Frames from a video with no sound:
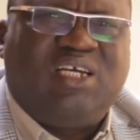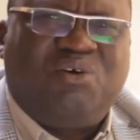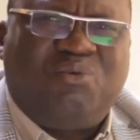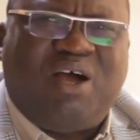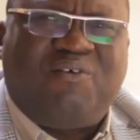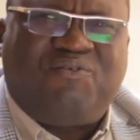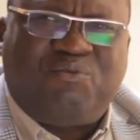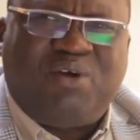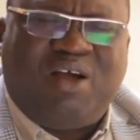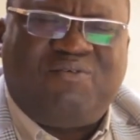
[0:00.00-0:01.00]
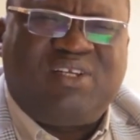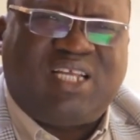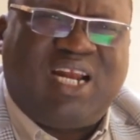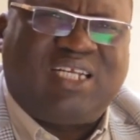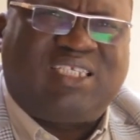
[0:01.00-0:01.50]
We have
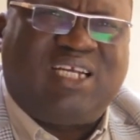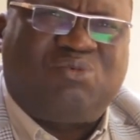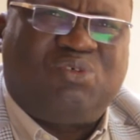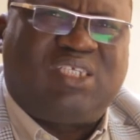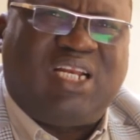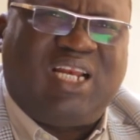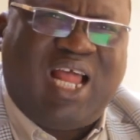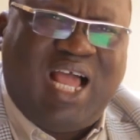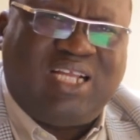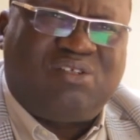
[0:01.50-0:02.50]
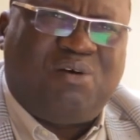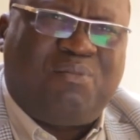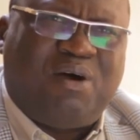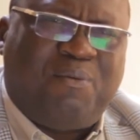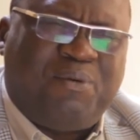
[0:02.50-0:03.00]
interacted with a large
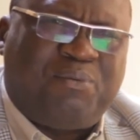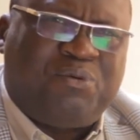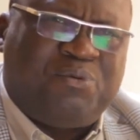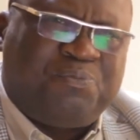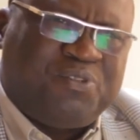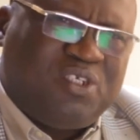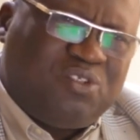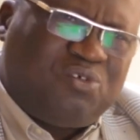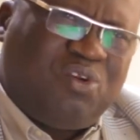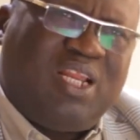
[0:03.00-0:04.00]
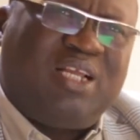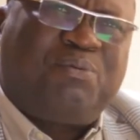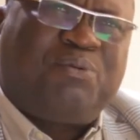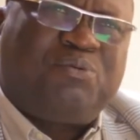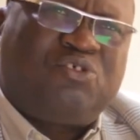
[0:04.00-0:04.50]
number of people to let
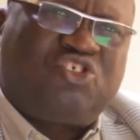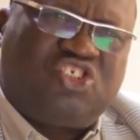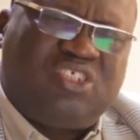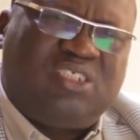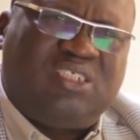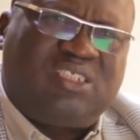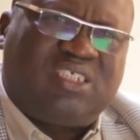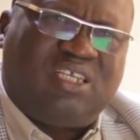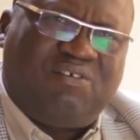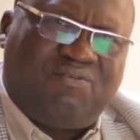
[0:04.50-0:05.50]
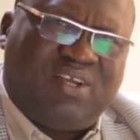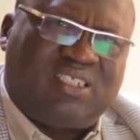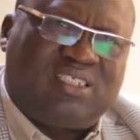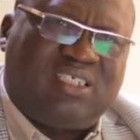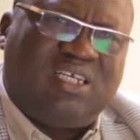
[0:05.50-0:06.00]
people see this
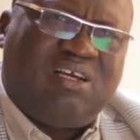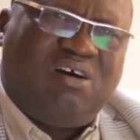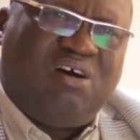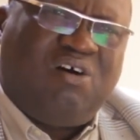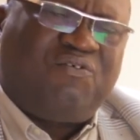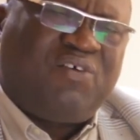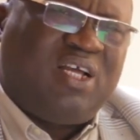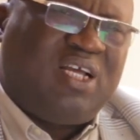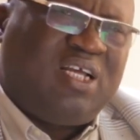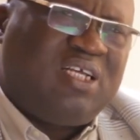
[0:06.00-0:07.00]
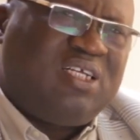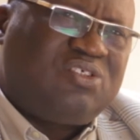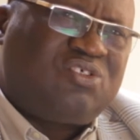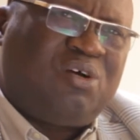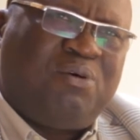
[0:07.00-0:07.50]
effect of
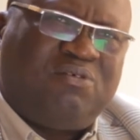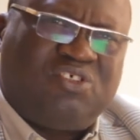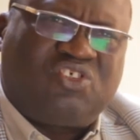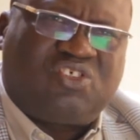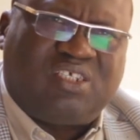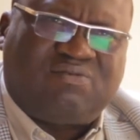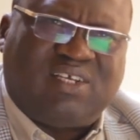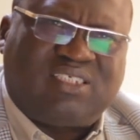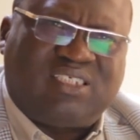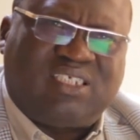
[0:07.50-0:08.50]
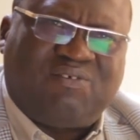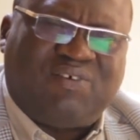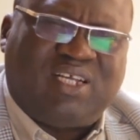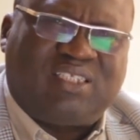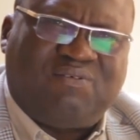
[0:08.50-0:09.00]
some of these
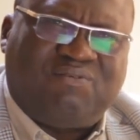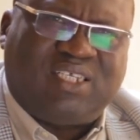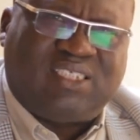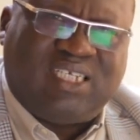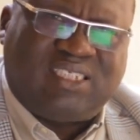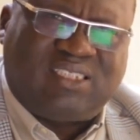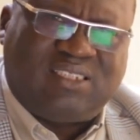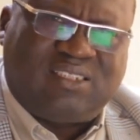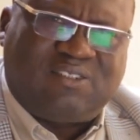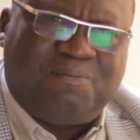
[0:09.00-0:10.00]
fatty acids.